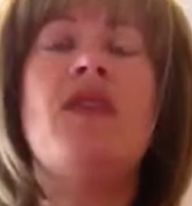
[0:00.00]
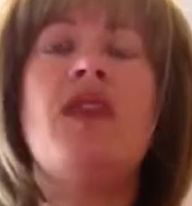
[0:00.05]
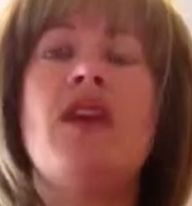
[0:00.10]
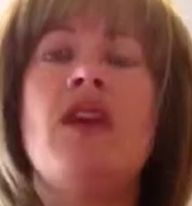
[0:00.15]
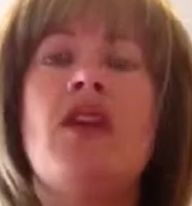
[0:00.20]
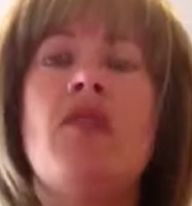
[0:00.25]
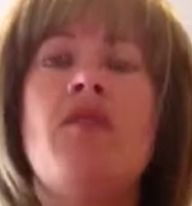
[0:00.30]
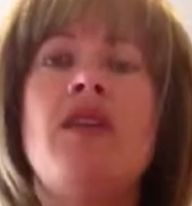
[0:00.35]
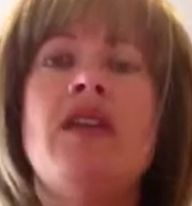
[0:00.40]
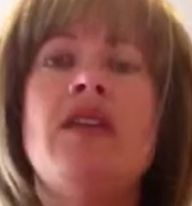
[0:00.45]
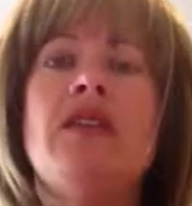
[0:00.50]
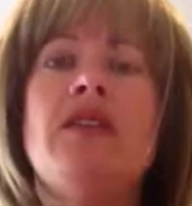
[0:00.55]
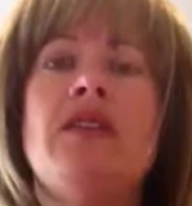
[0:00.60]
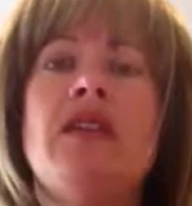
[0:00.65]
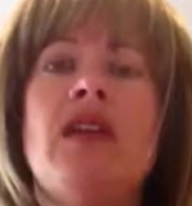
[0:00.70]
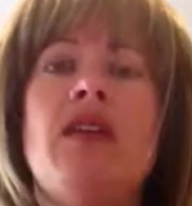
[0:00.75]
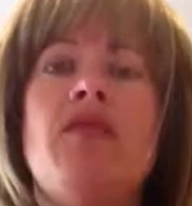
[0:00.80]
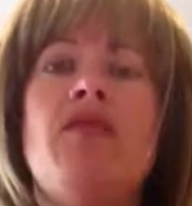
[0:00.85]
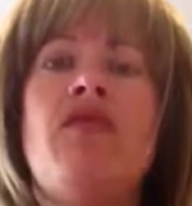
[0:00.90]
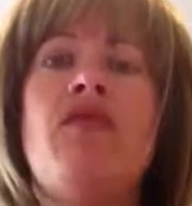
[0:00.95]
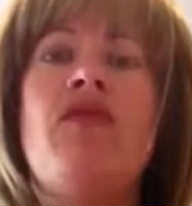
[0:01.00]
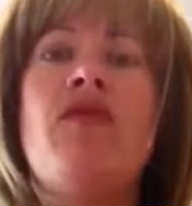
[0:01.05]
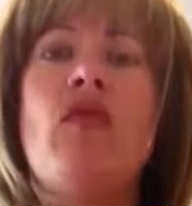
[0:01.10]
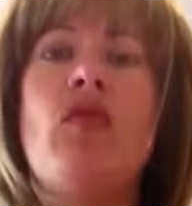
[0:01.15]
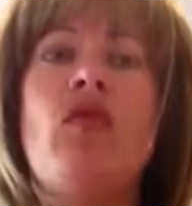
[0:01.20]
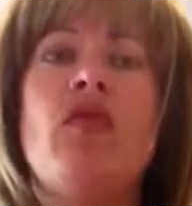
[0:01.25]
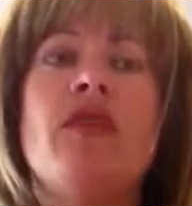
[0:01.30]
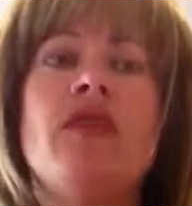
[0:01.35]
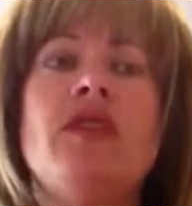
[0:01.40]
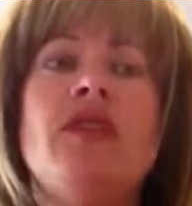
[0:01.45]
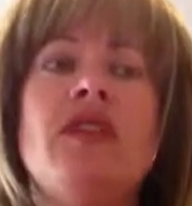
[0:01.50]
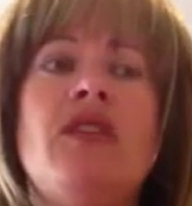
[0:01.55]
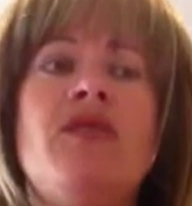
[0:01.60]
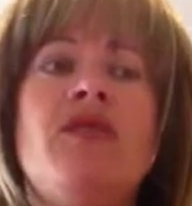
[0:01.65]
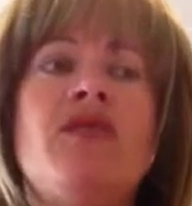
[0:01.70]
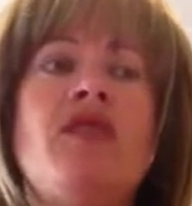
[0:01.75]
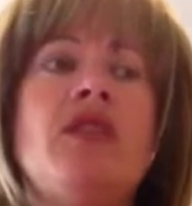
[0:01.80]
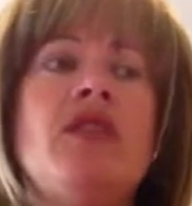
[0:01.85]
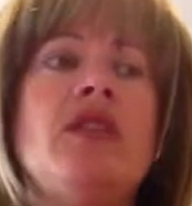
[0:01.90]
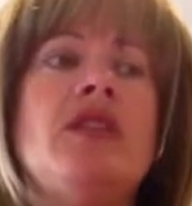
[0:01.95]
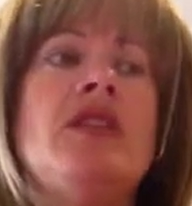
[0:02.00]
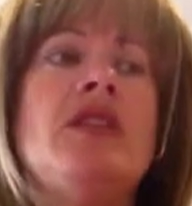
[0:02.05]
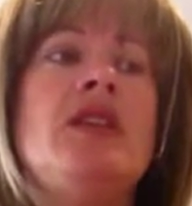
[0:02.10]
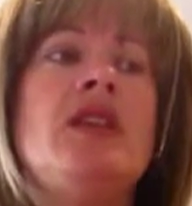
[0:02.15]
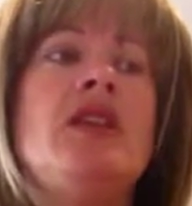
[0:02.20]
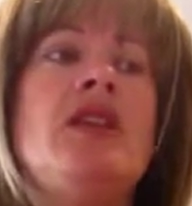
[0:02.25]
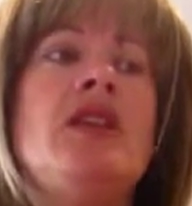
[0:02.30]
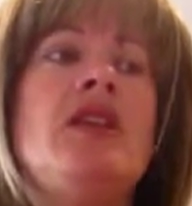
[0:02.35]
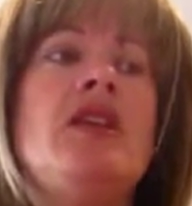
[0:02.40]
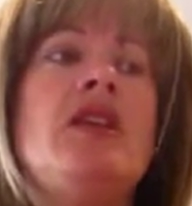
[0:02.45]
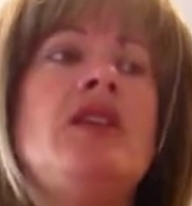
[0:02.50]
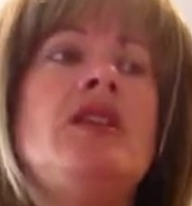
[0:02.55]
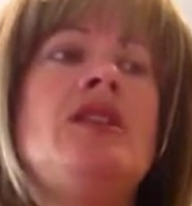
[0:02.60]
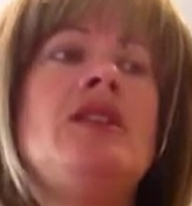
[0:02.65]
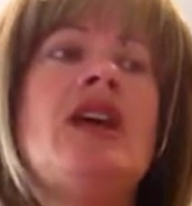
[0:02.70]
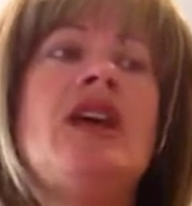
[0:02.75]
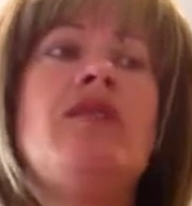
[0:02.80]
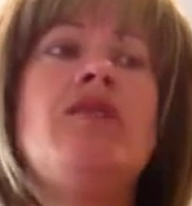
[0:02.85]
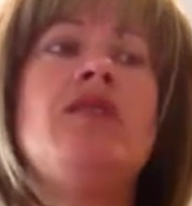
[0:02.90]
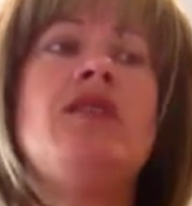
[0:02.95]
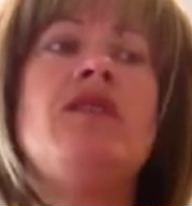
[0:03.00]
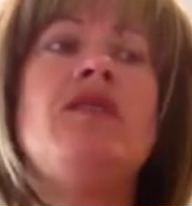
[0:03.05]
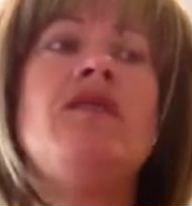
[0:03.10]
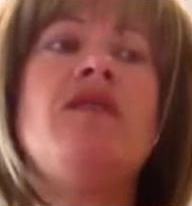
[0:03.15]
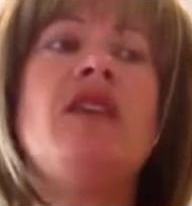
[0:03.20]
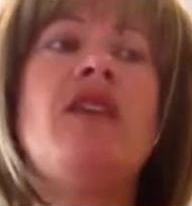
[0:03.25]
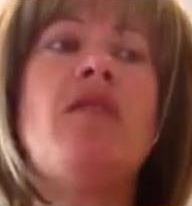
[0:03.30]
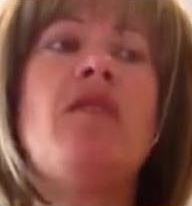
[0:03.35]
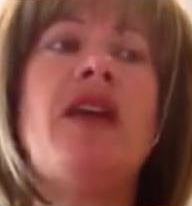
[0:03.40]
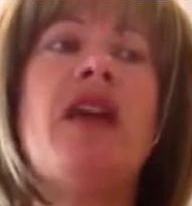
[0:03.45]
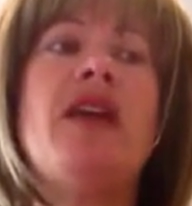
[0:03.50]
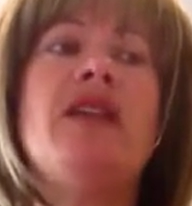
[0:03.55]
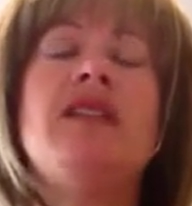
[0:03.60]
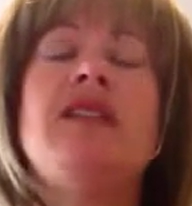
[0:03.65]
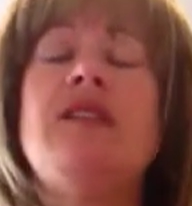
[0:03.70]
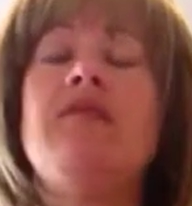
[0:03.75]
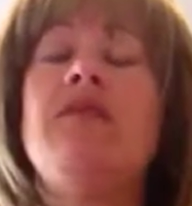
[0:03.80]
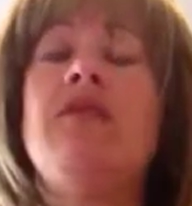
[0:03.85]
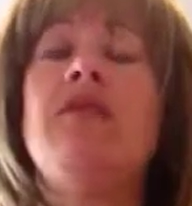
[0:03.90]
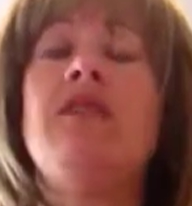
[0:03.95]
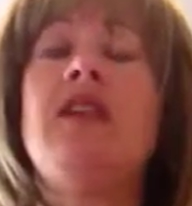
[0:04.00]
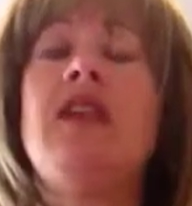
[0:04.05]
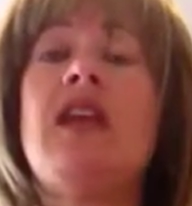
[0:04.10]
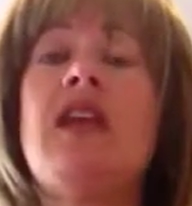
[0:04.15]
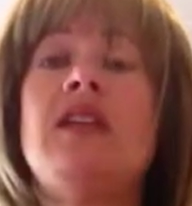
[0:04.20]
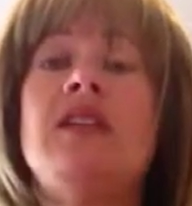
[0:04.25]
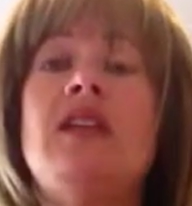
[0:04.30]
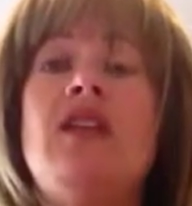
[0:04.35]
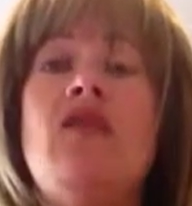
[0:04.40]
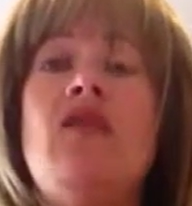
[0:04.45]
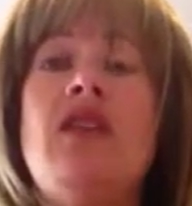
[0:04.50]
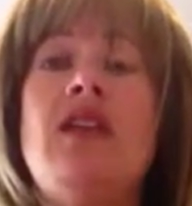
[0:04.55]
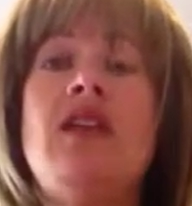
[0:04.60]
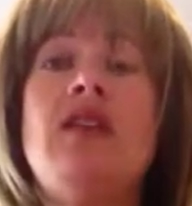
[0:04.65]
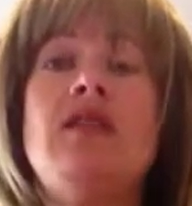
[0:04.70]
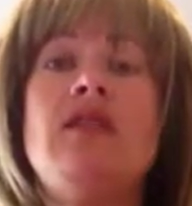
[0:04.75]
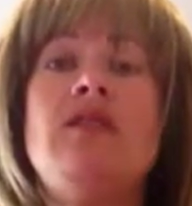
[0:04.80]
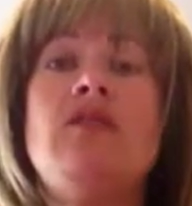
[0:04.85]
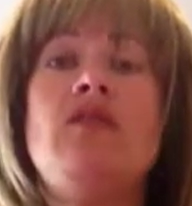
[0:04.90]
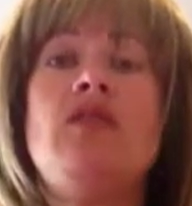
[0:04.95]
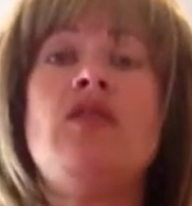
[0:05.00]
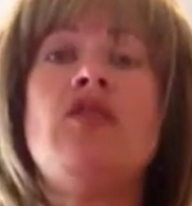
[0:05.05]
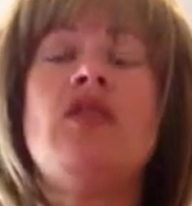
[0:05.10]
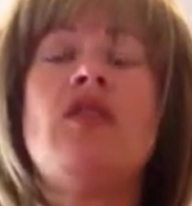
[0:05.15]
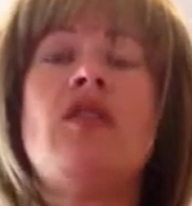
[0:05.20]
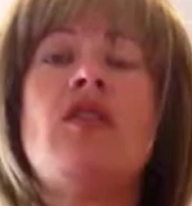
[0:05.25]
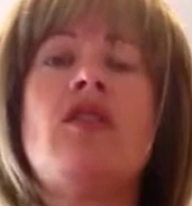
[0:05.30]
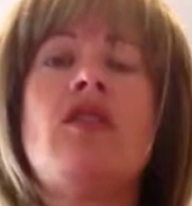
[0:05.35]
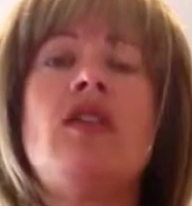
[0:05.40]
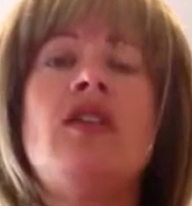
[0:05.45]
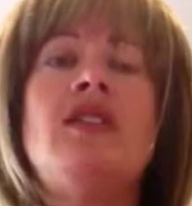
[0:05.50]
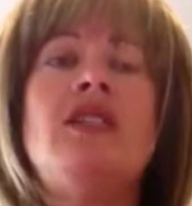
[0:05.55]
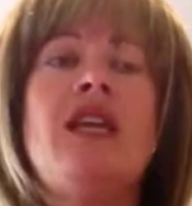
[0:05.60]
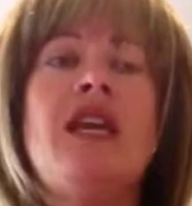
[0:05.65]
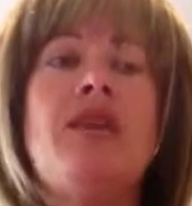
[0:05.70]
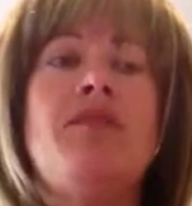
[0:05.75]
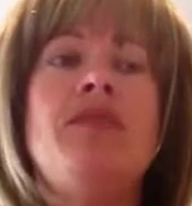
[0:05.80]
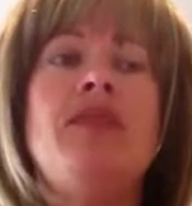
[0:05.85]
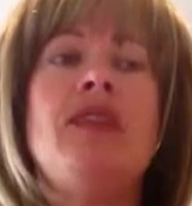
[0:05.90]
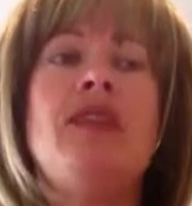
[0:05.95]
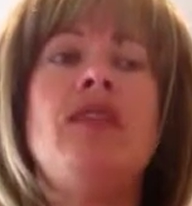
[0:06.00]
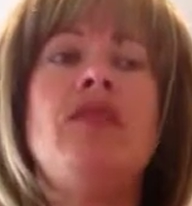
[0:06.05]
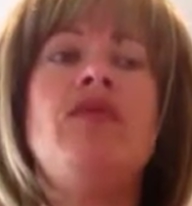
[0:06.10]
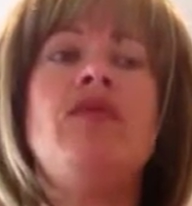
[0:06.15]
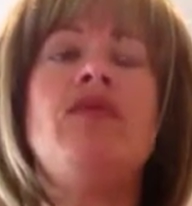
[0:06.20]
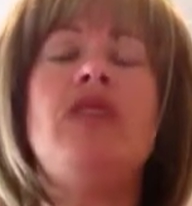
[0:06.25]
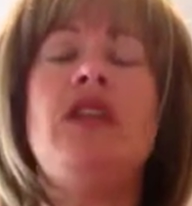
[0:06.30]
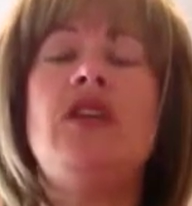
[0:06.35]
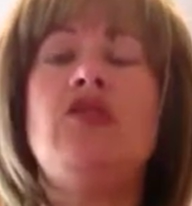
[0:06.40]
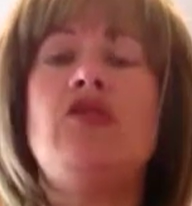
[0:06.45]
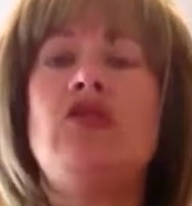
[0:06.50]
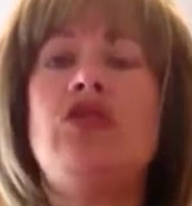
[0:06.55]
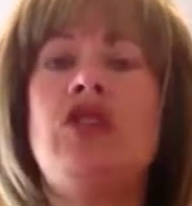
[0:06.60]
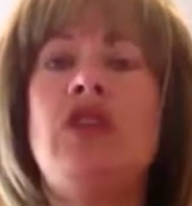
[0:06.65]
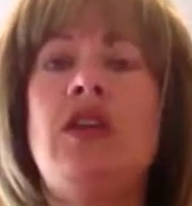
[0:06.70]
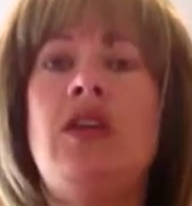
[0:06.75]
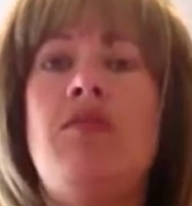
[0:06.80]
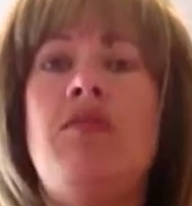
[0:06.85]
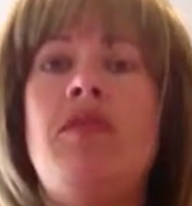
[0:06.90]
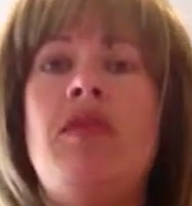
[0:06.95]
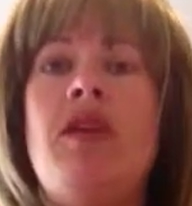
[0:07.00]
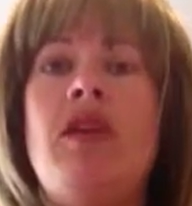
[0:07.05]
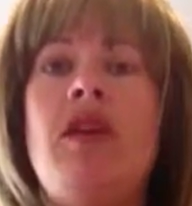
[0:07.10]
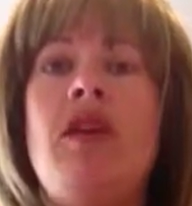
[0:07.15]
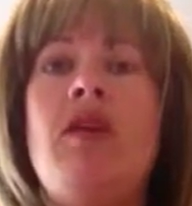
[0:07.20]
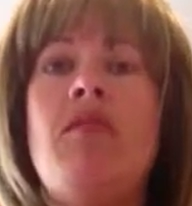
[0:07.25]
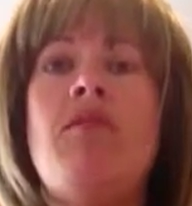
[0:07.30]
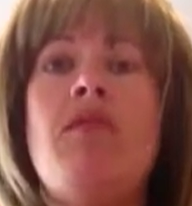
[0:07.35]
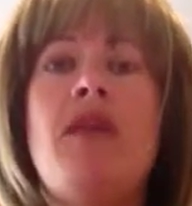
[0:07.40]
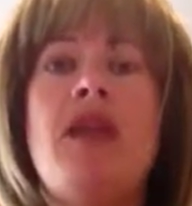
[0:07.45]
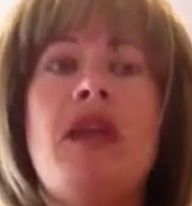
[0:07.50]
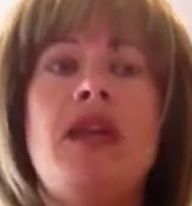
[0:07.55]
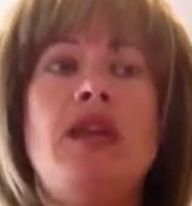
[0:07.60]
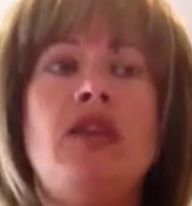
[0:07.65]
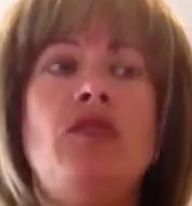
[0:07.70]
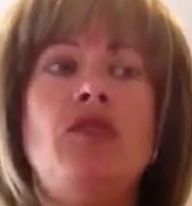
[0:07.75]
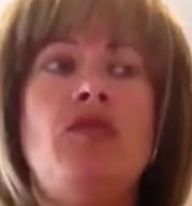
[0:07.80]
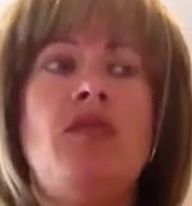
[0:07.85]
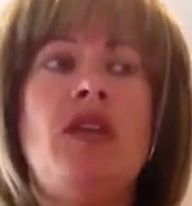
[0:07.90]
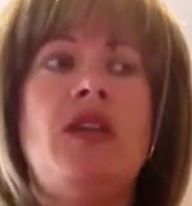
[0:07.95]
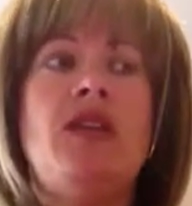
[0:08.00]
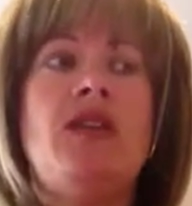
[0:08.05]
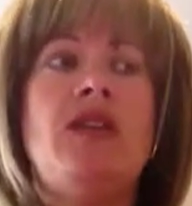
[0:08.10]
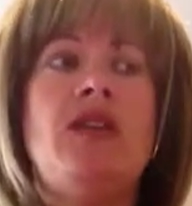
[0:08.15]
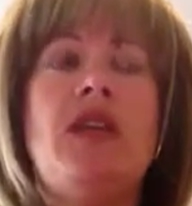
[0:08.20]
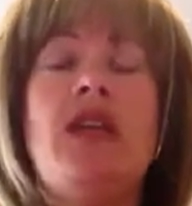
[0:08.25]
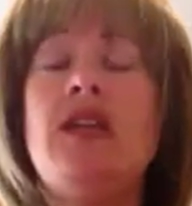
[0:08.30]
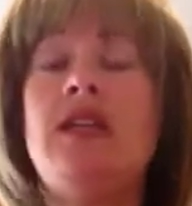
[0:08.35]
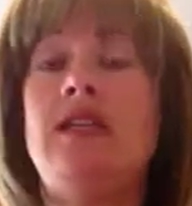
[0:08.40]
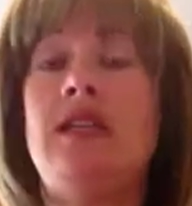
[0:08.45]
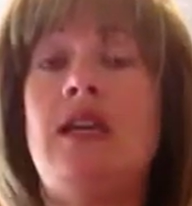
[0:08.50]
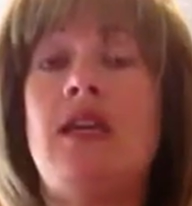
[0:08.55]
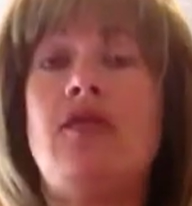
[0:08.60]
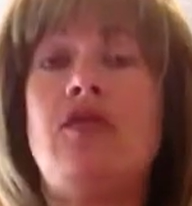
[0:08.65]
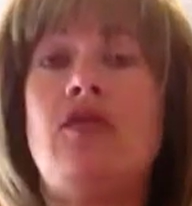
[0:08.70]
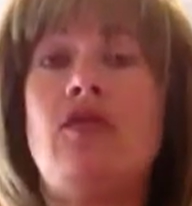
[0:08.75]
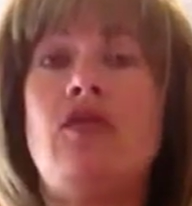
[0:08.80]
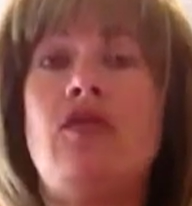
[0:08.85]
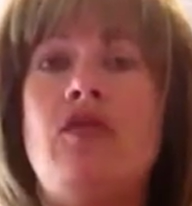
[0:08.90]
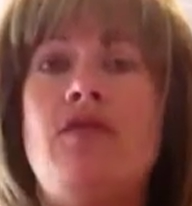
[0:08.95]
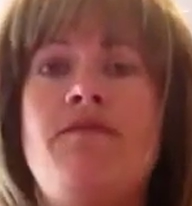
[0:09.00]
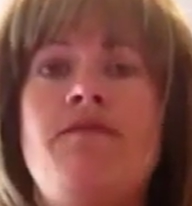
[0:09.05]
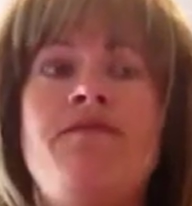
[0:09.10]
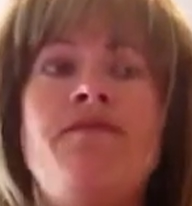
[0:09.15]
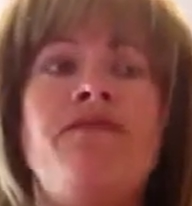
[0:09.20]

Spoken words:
they are based on 4 different types of capacity building activities, which are adaptive, leadership, management, and technical.